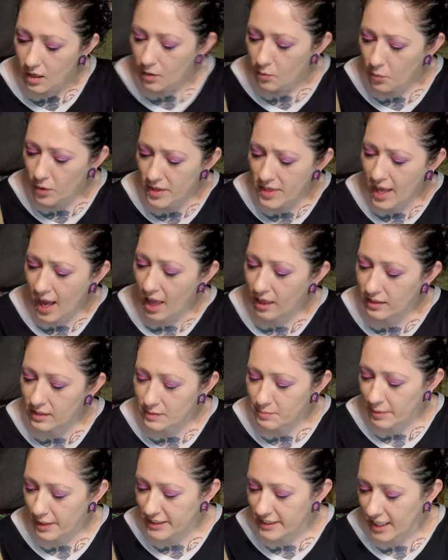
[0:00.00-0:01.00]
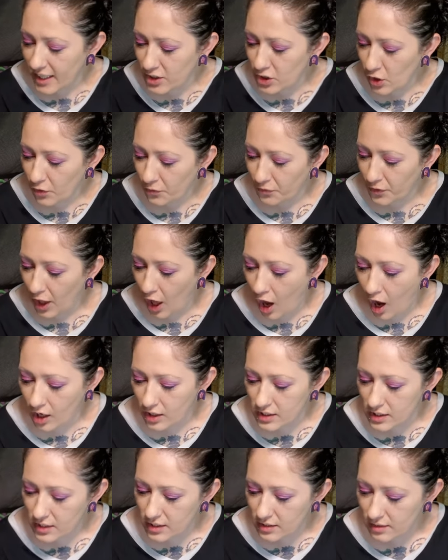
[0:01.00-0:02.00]
Where the hell is my dental
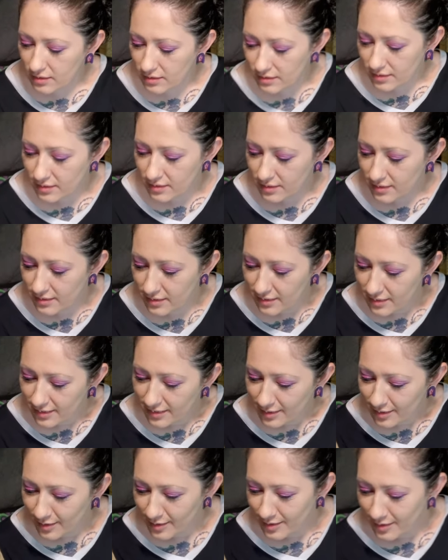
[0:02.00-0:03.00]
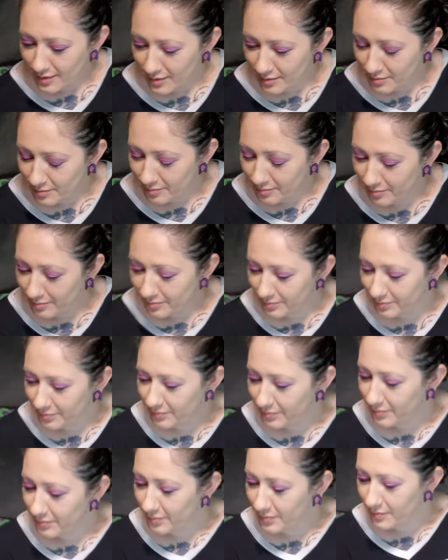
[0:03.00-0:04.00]
floss? That's still
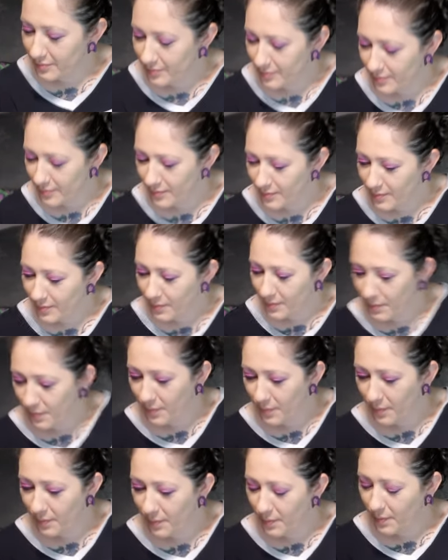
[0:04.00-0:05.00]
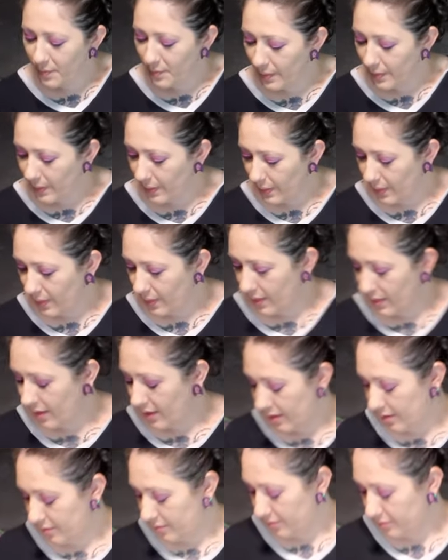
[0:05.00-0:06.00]
really cool right there, that they gave
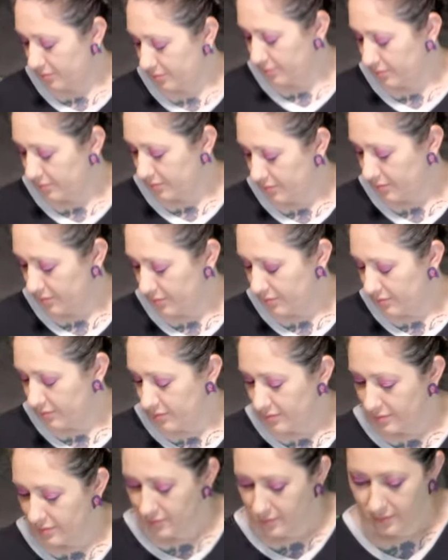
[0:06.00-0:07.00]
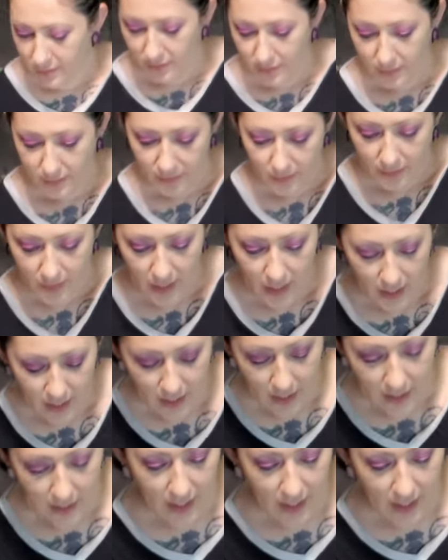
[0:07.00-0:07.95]
this for the contest. I didn't know what it was going to be, so we